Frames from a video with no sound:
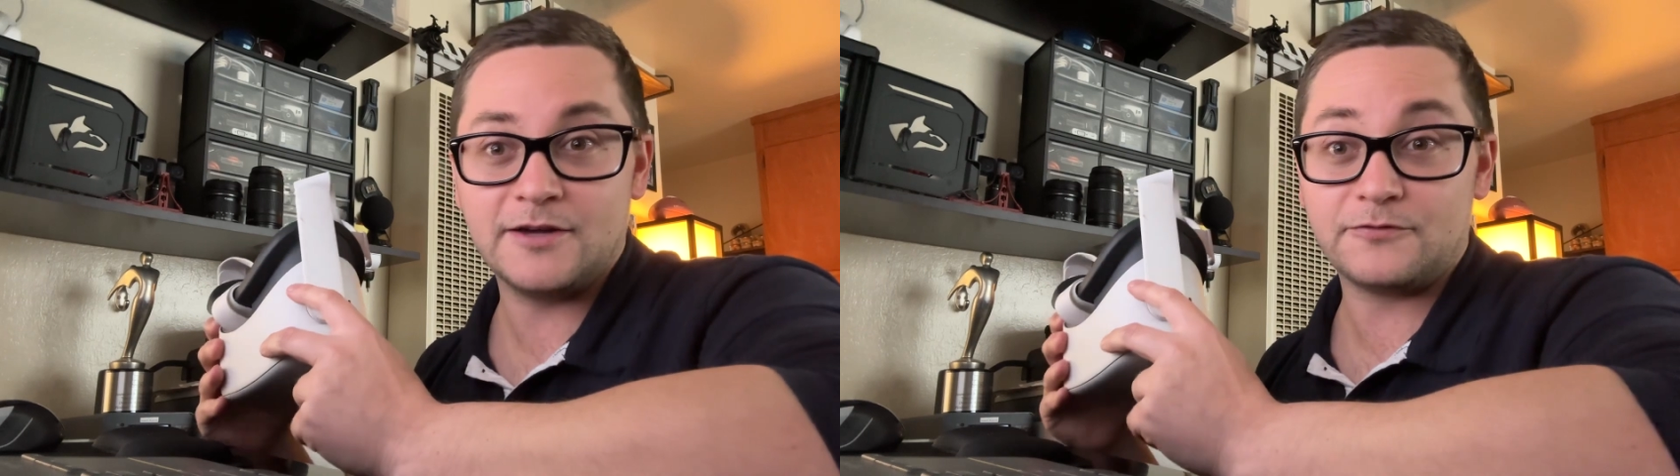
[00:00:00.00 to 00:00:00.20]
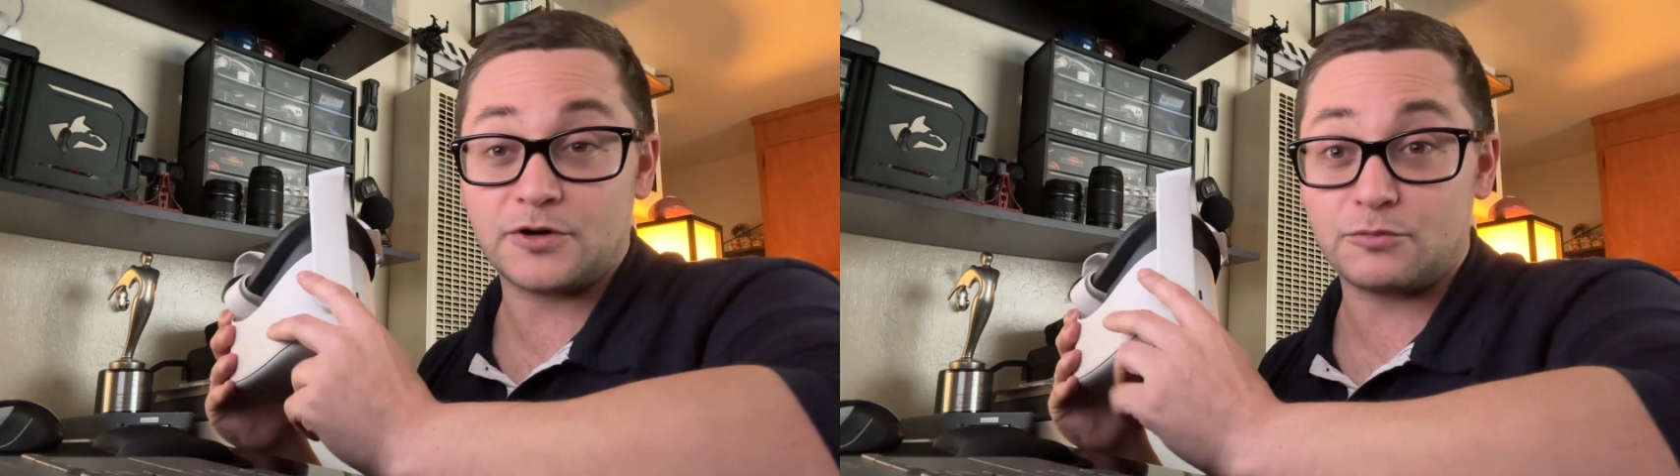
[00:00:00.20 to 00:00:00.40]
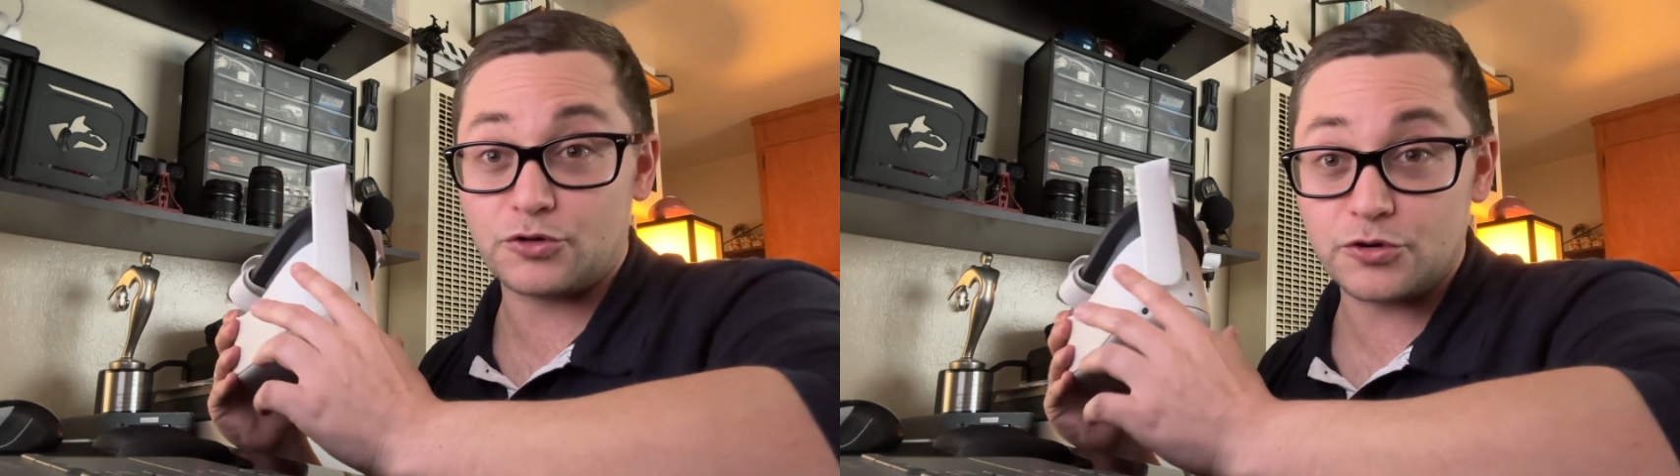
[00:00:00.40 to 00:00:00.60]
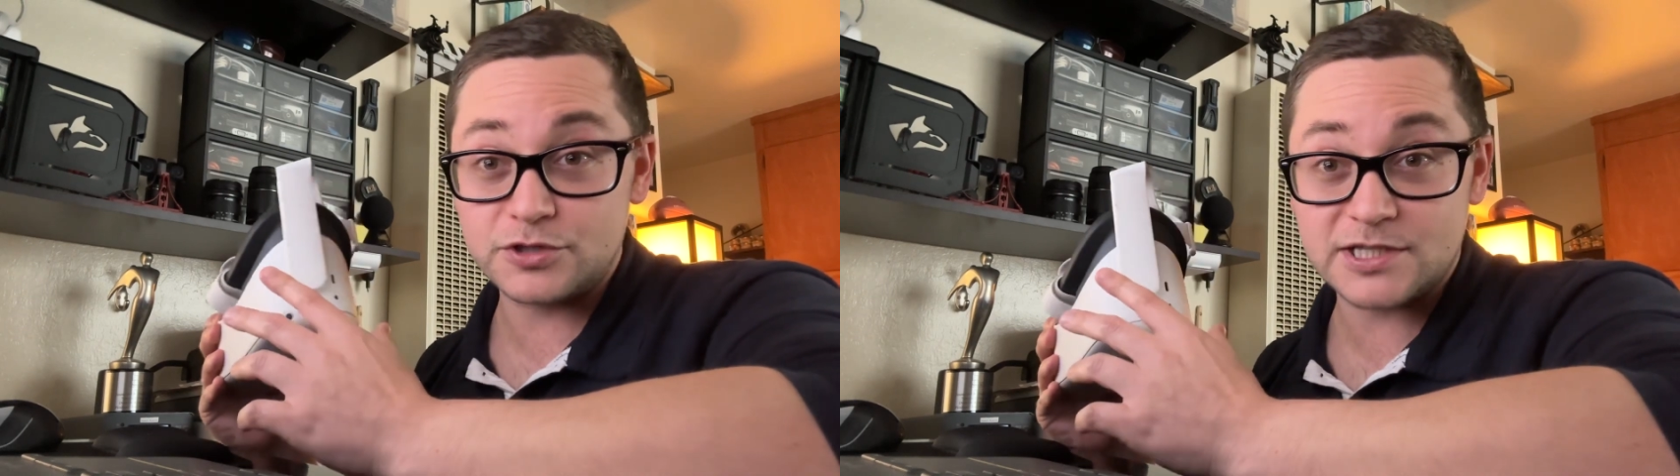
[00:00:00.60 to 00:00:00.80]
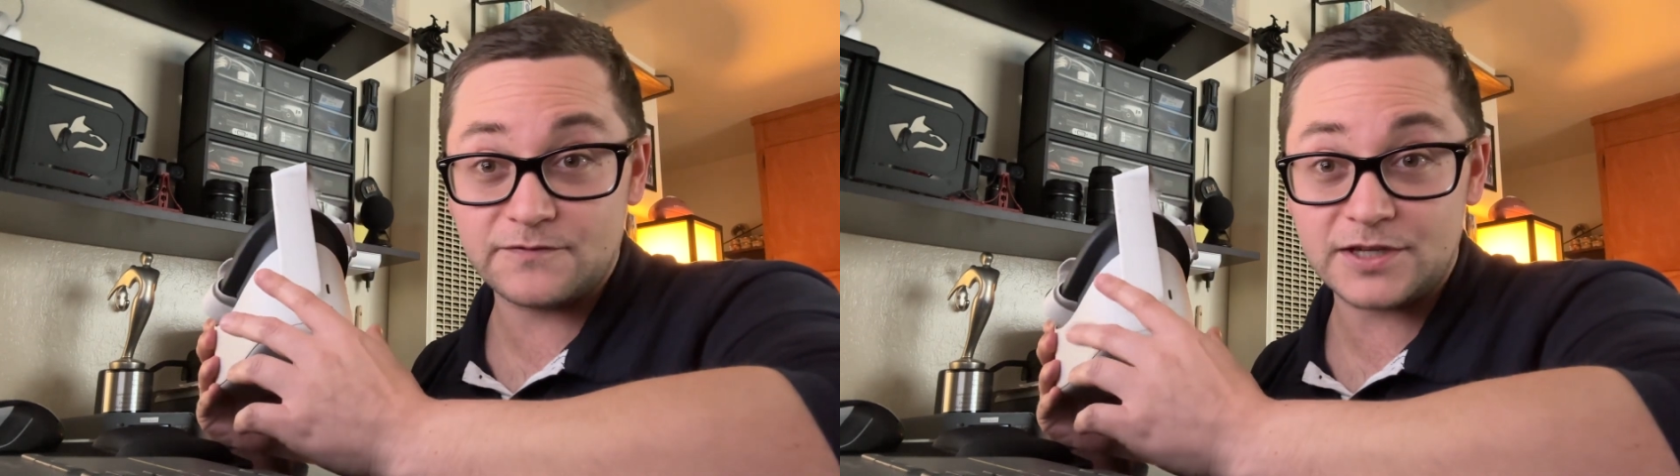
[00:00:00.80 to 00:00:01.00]
from
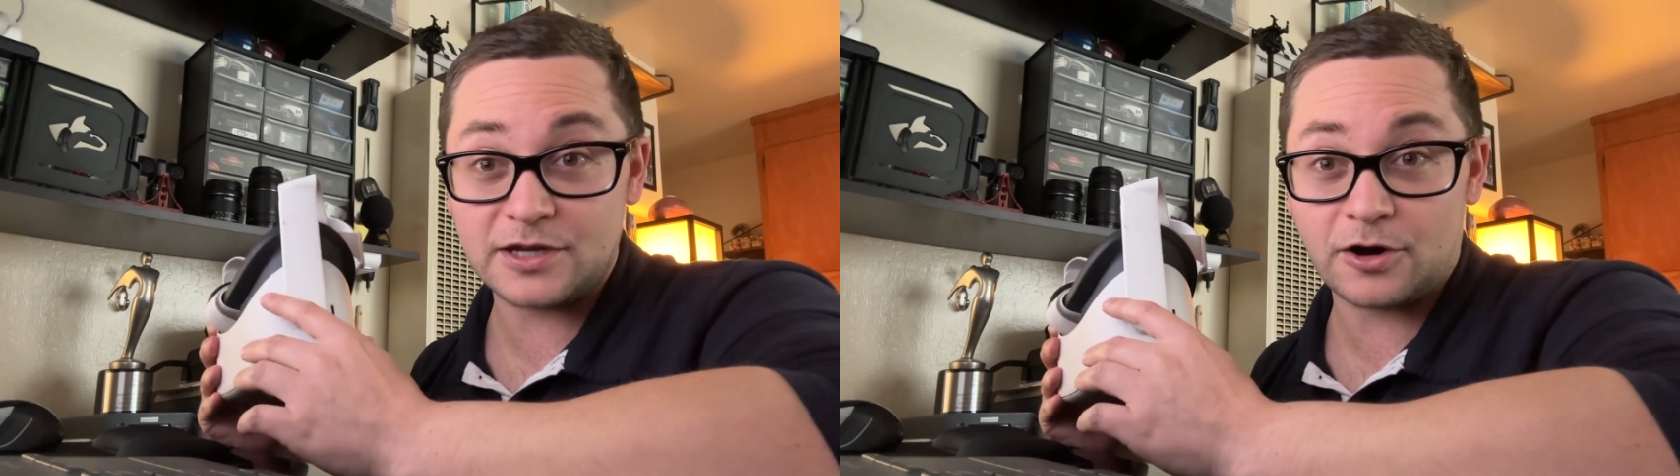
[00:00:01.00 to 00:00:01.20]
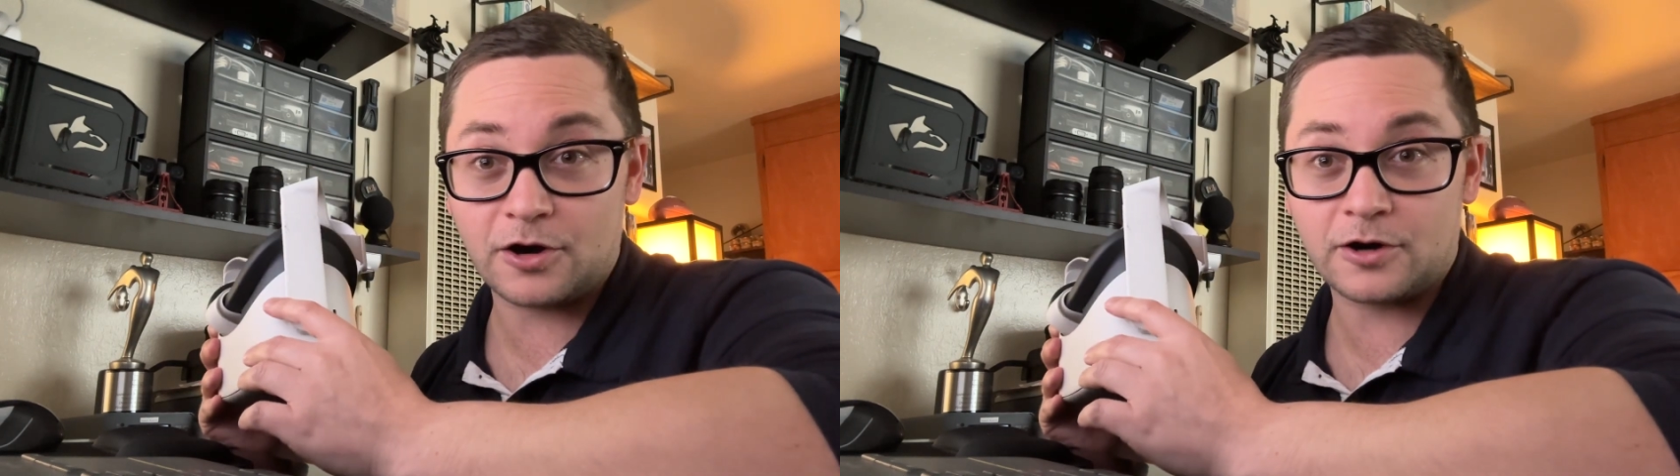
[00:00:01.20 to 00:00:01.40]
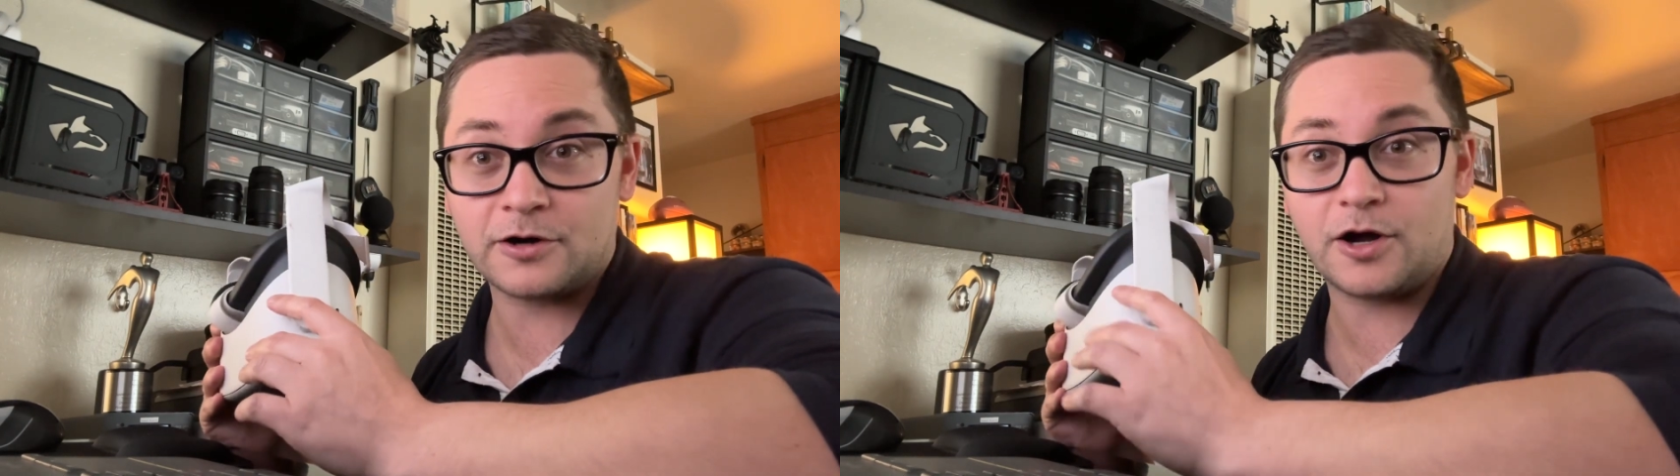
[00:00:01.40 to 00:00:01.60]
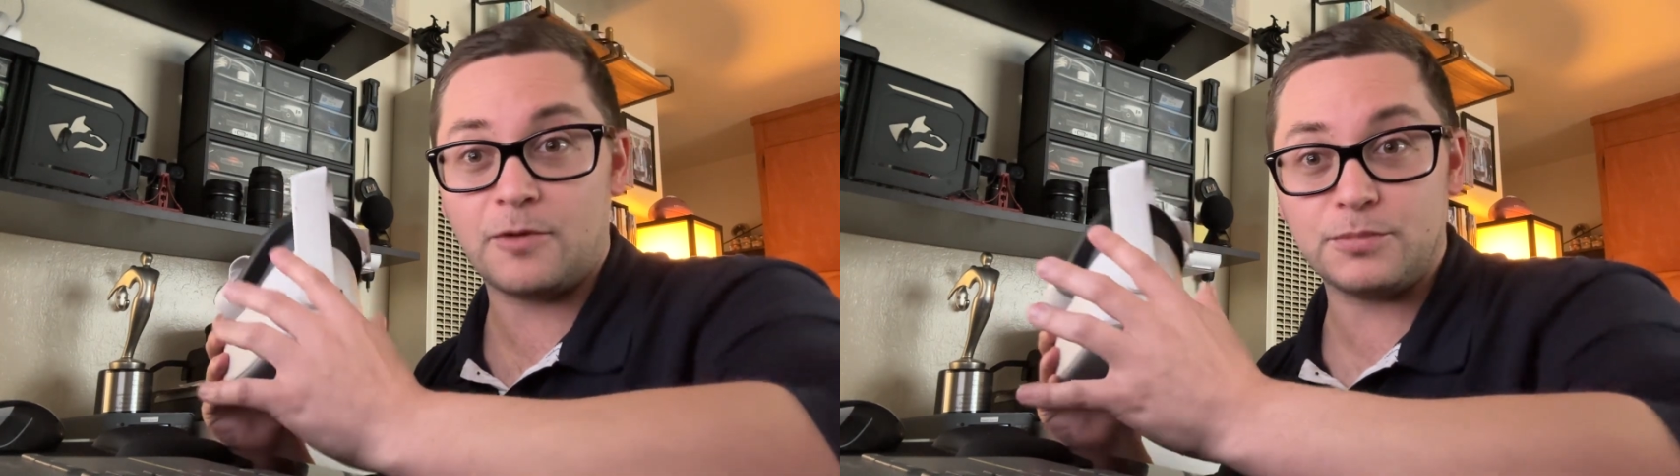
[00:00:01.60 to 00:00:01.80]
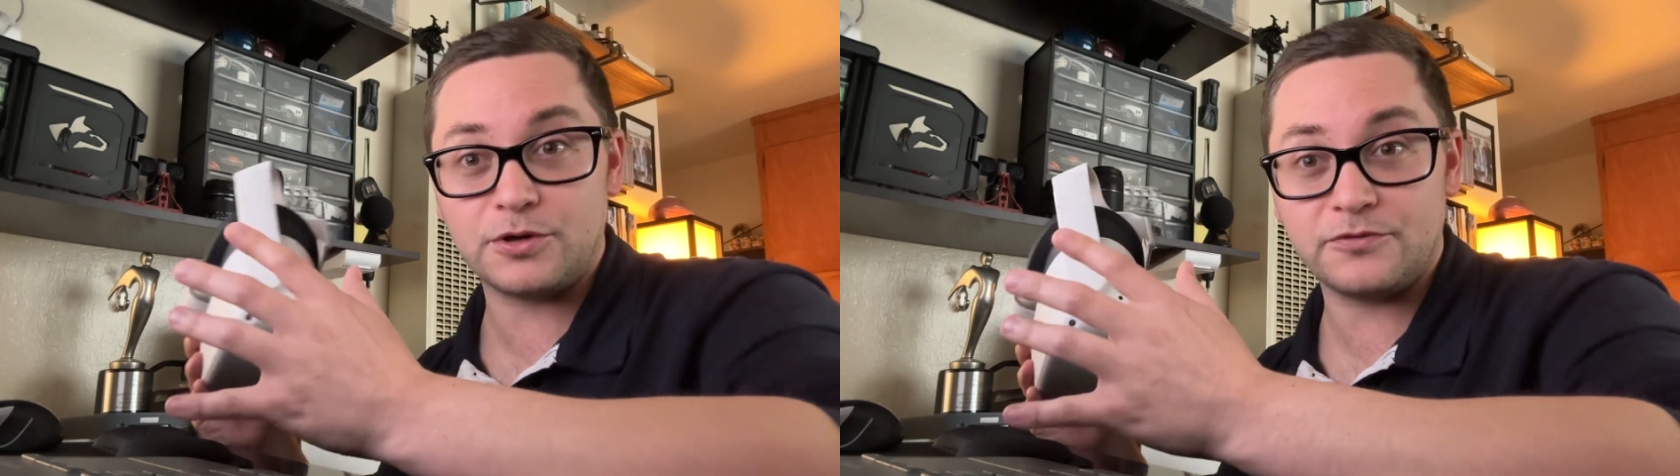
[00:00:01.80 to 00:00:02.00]
Road to VR,
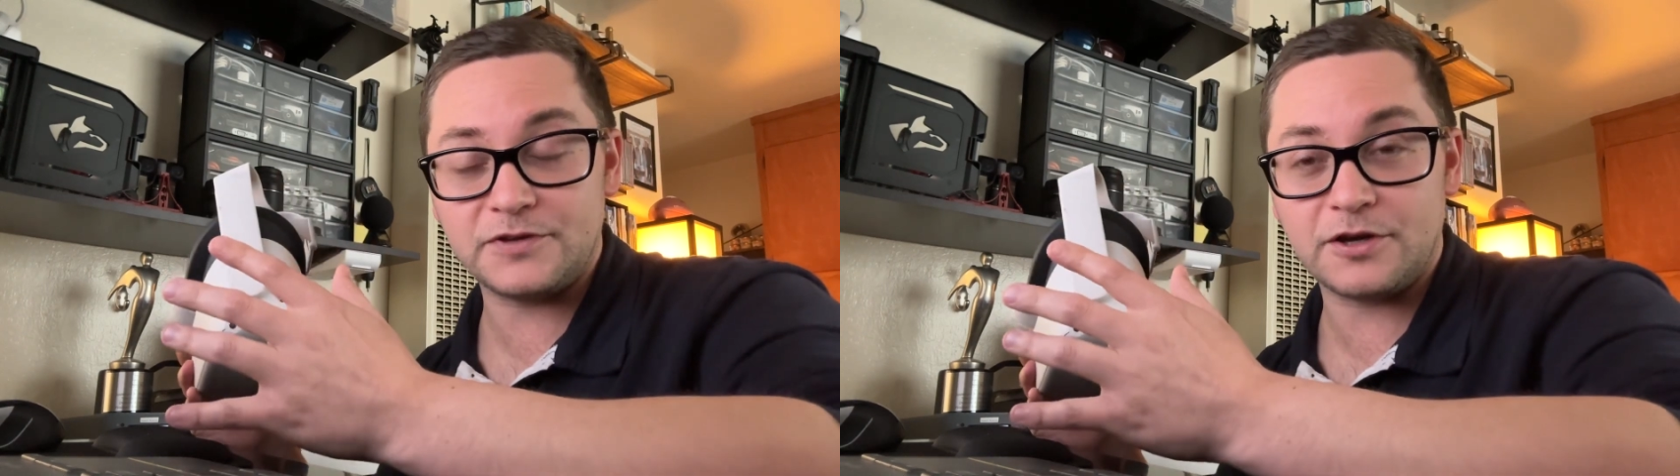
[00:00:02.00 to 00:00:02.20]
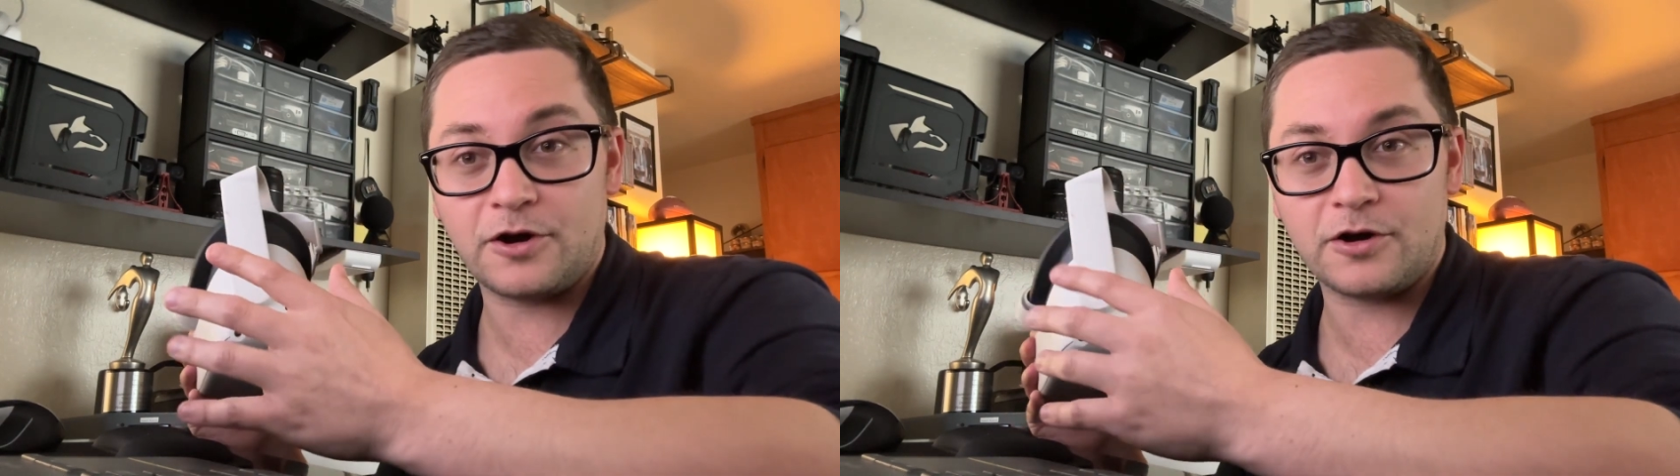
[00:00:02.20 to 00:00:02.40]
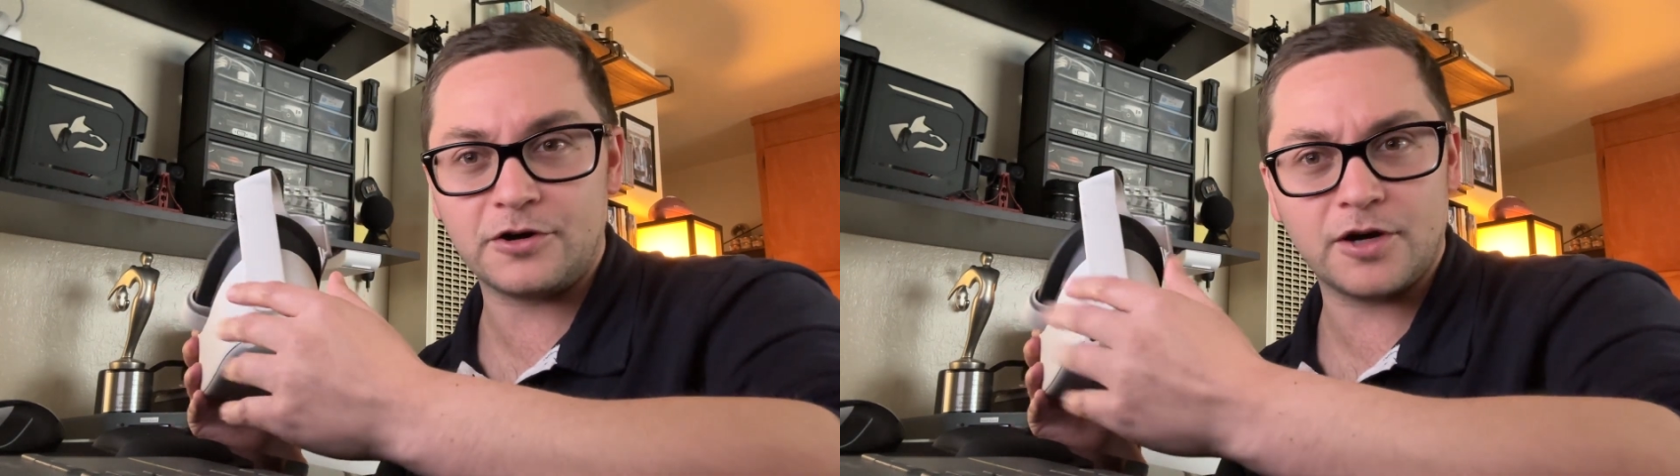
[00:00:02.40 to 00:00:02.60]
Upload VR,